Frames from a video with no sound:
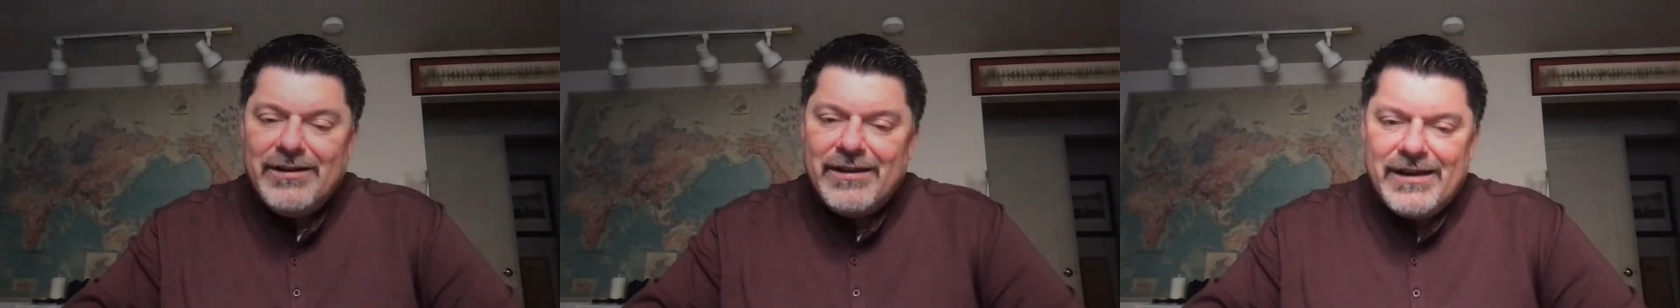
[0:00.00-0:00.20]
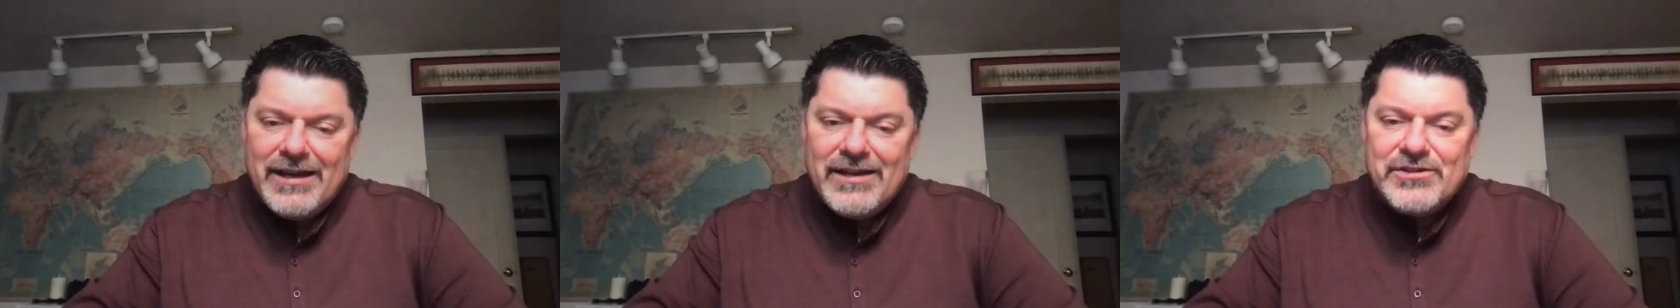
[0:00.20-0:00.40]

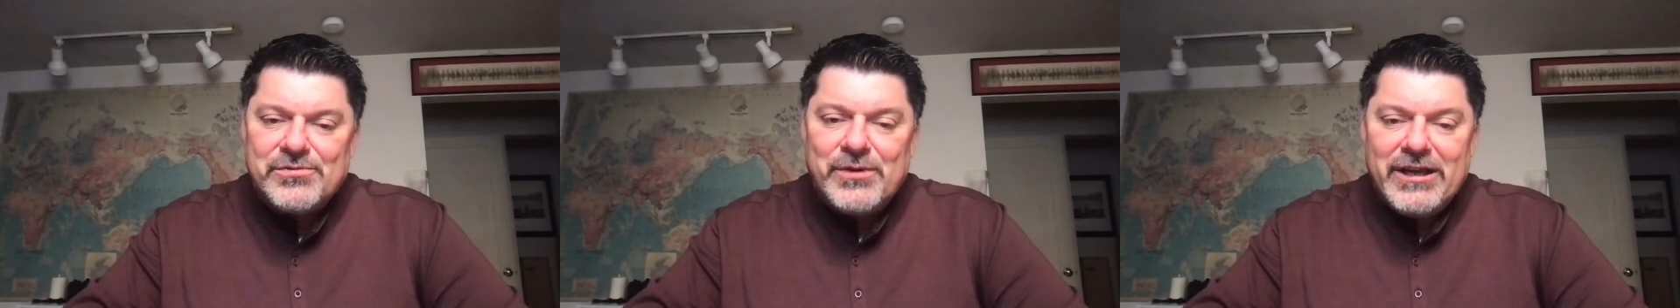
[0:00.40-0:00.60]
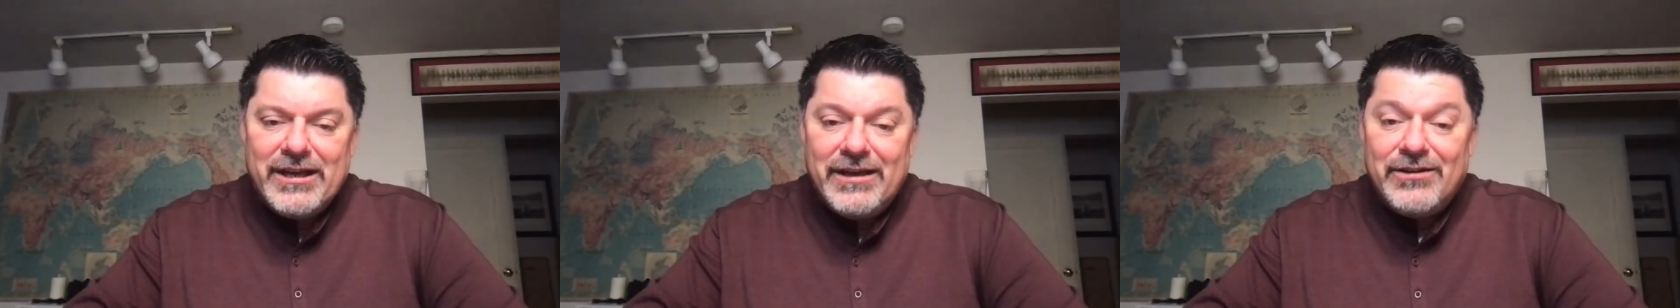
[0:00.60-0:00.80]
As
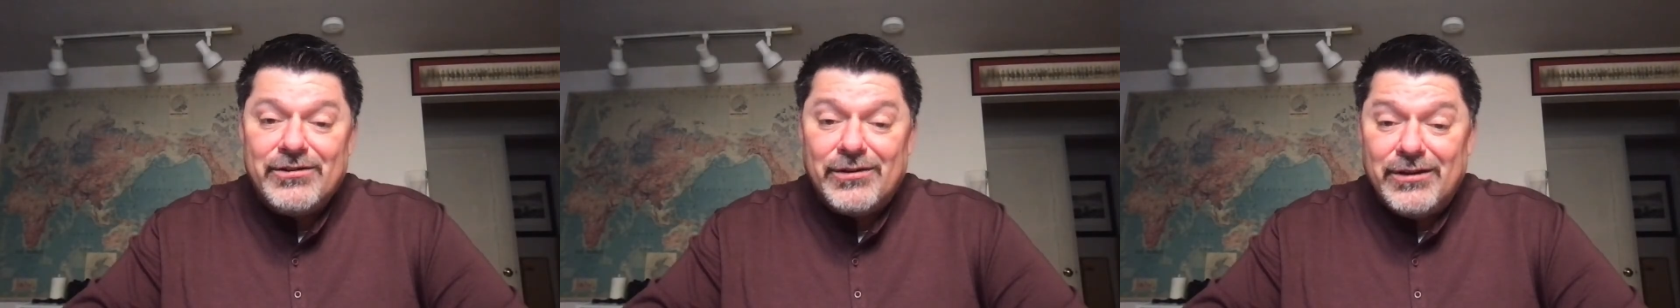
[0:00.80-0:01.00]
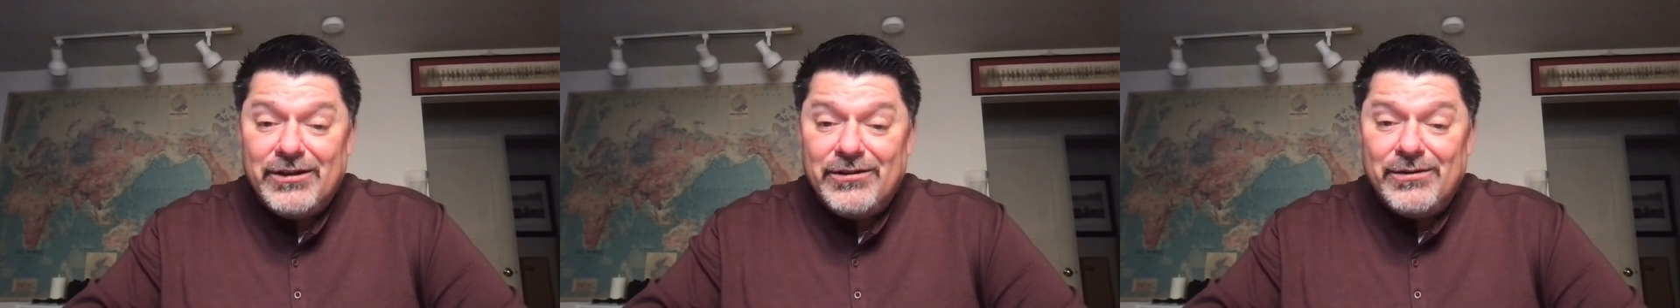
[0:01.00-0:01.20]
we
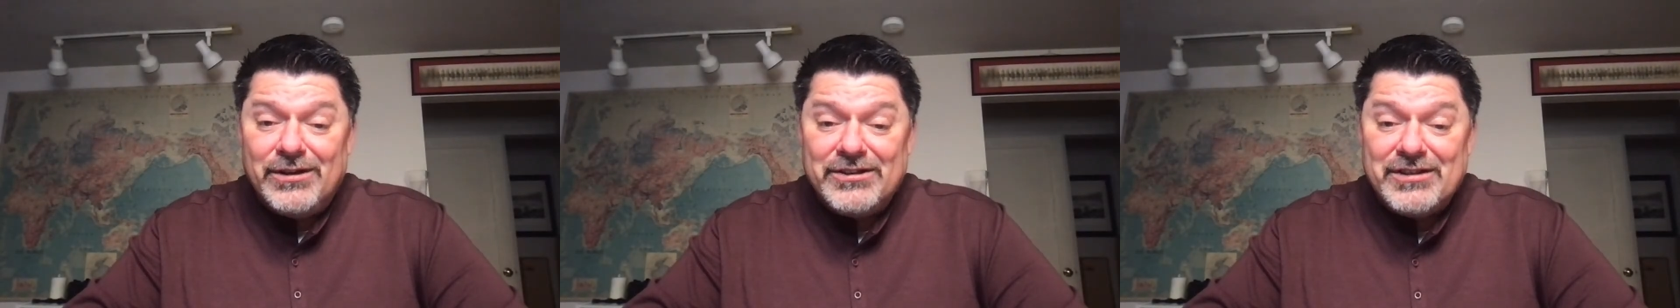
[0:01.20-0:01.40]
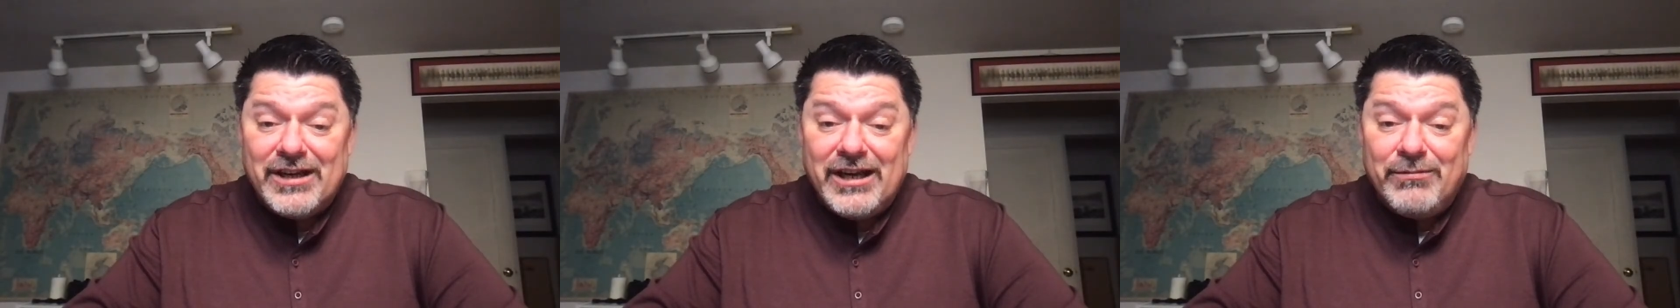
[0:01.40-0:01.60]
enter into a
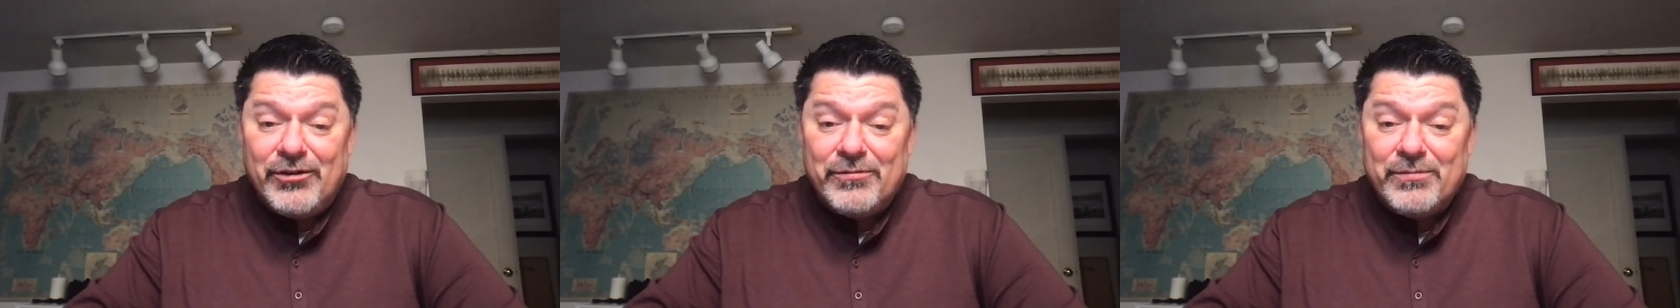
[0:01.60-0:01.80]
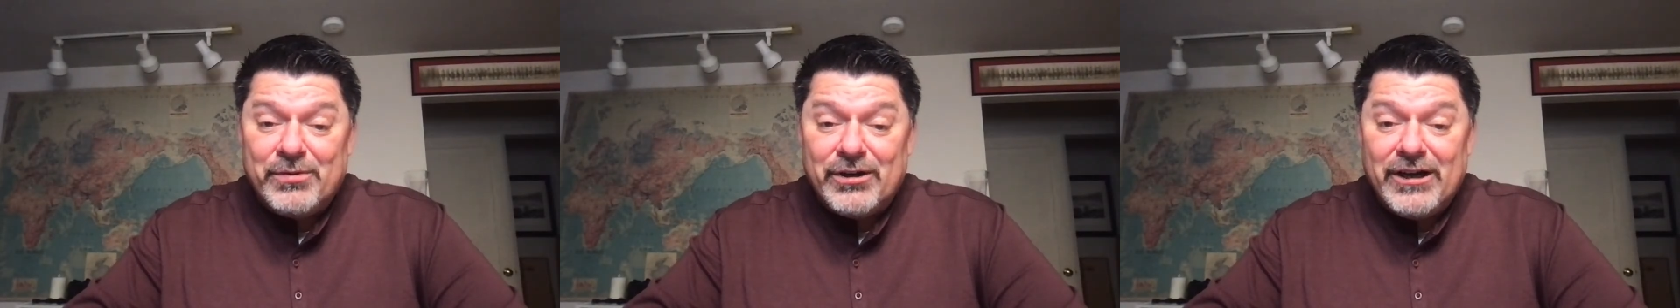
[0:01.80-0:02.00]
time
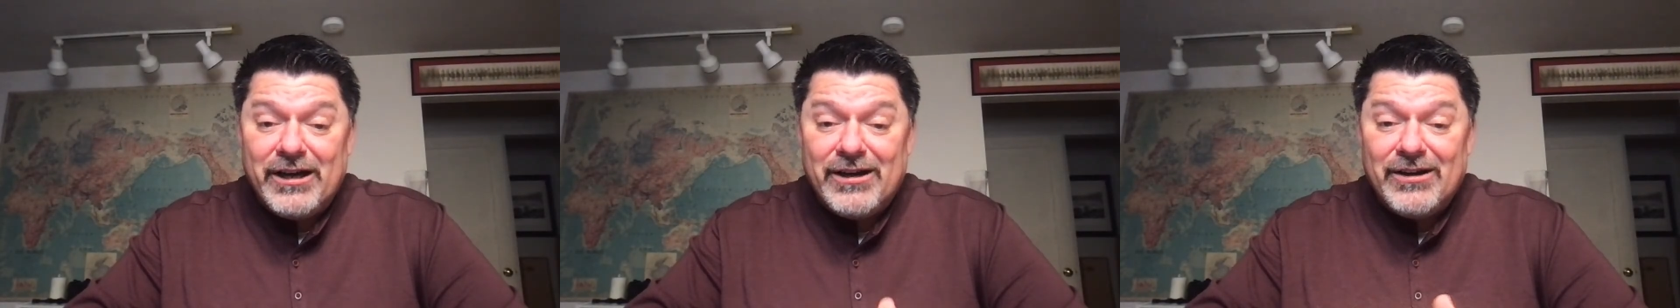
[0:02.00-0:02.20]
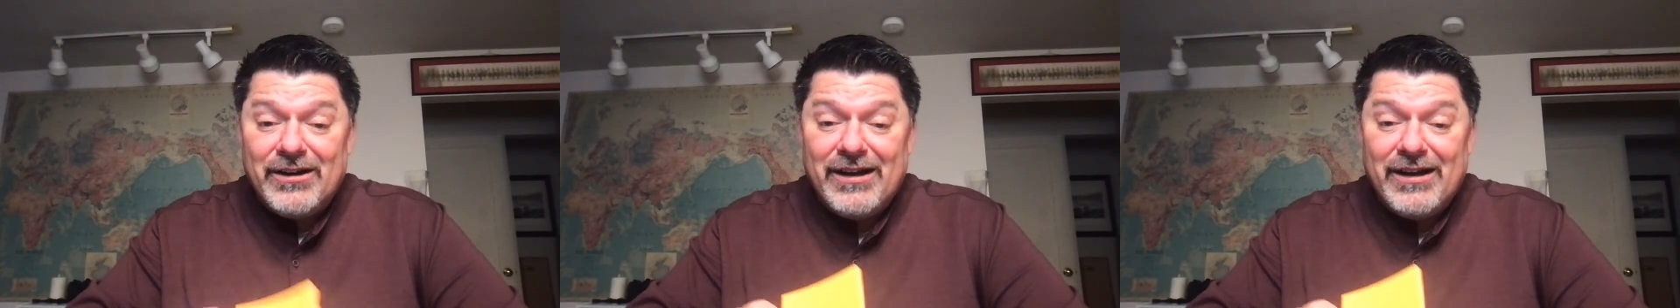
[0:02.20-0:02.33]
of prayer,